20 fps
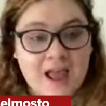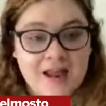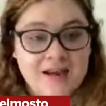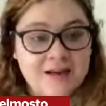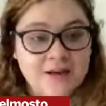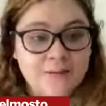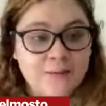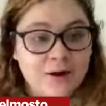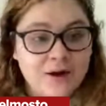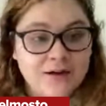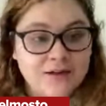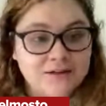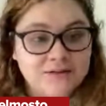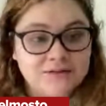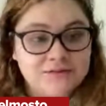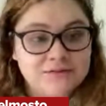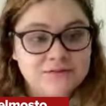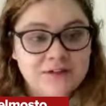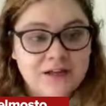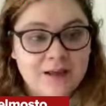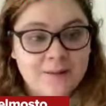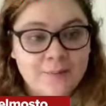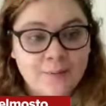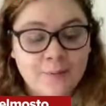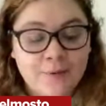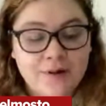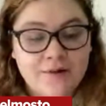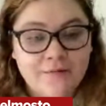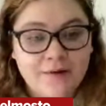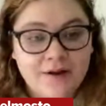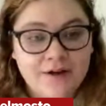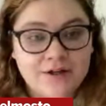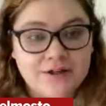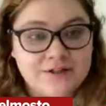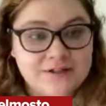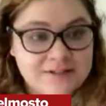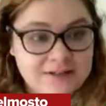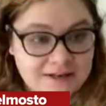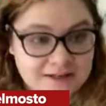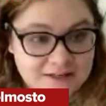anyone capable of
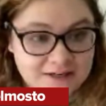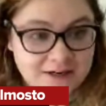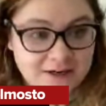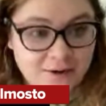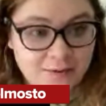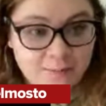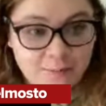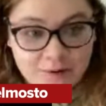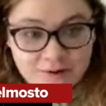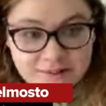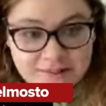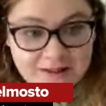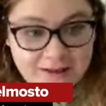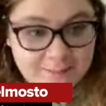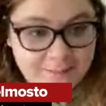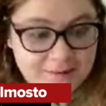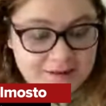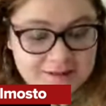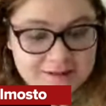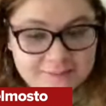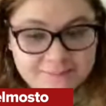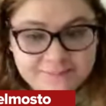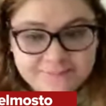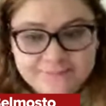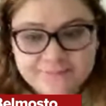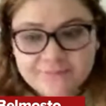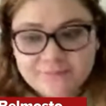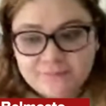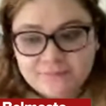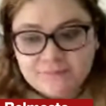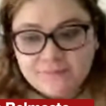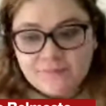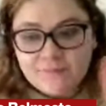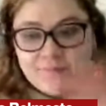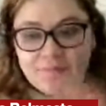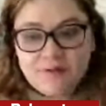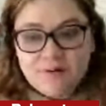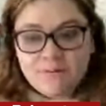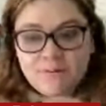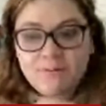understanding what they mean.
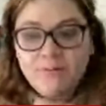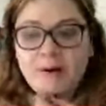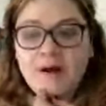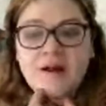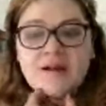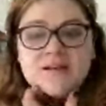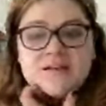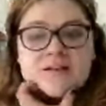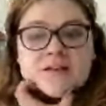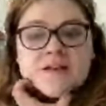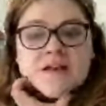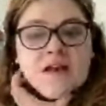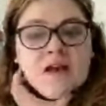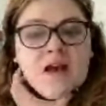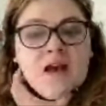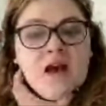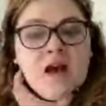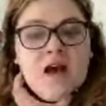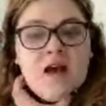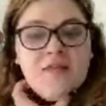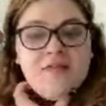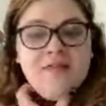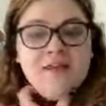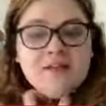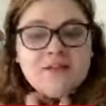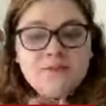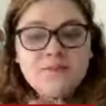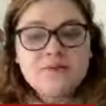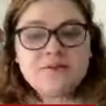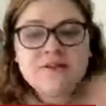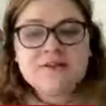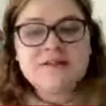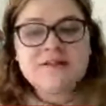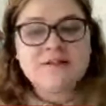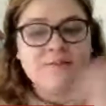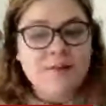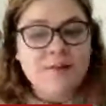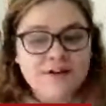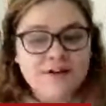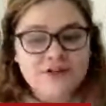But this was a
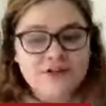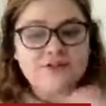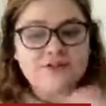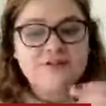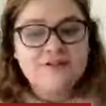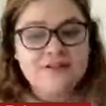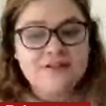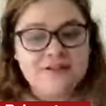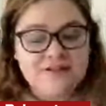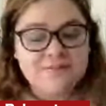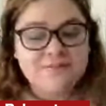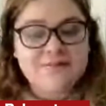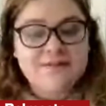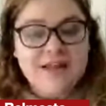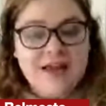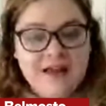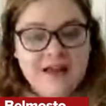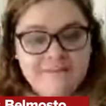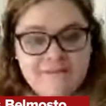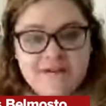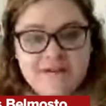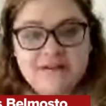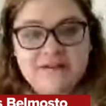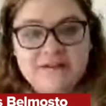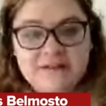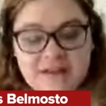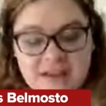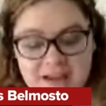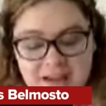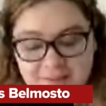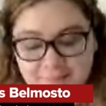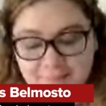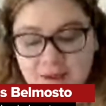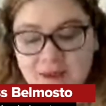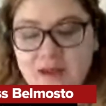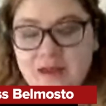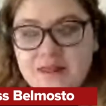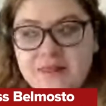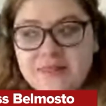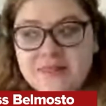special teams heavy game.
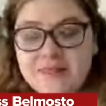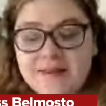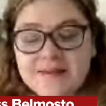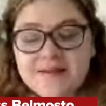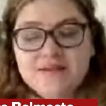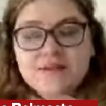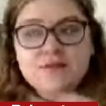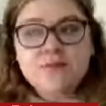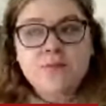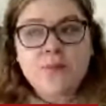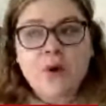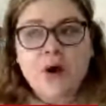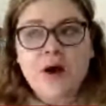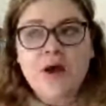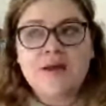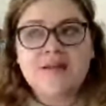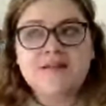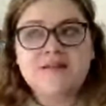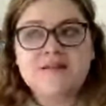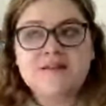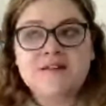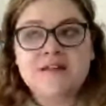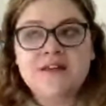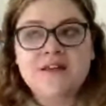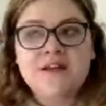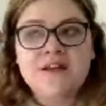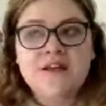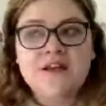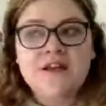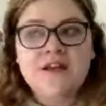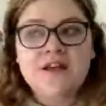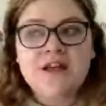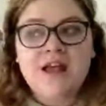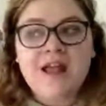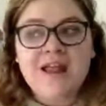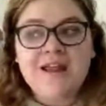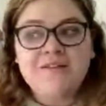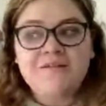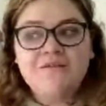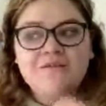This was
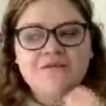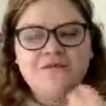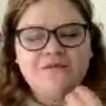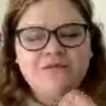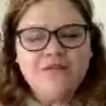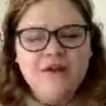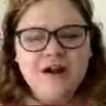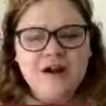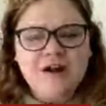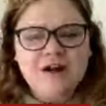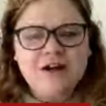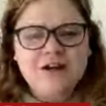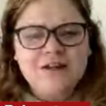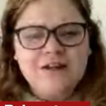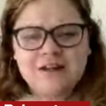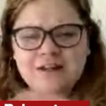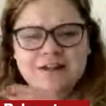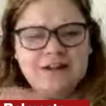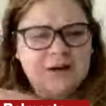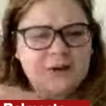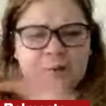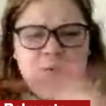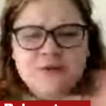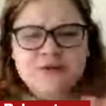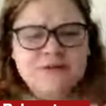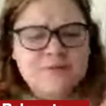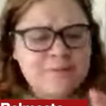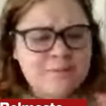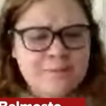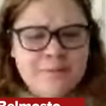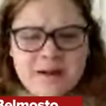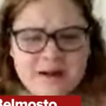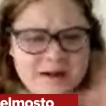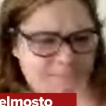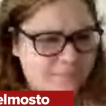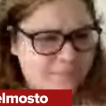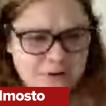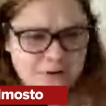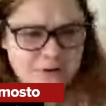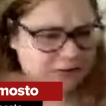a very, there was
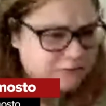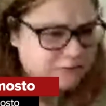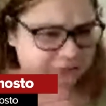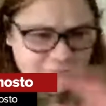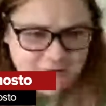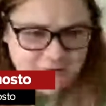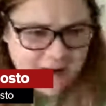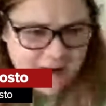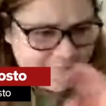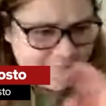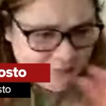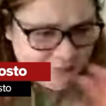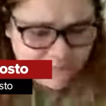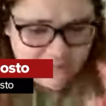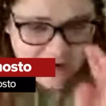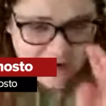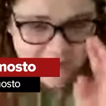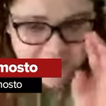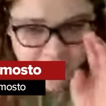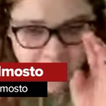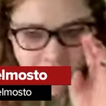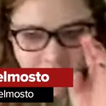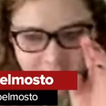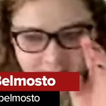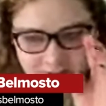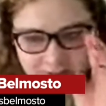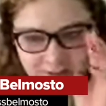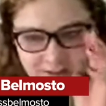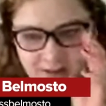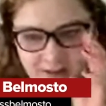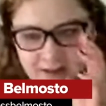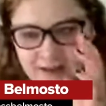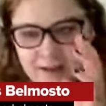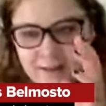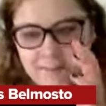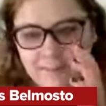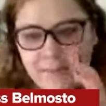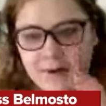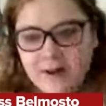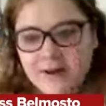minimal 5-on-5 hockey,
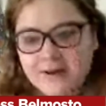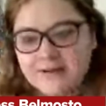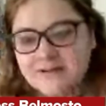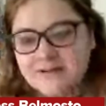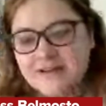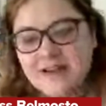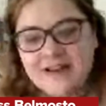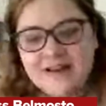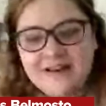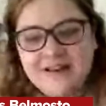but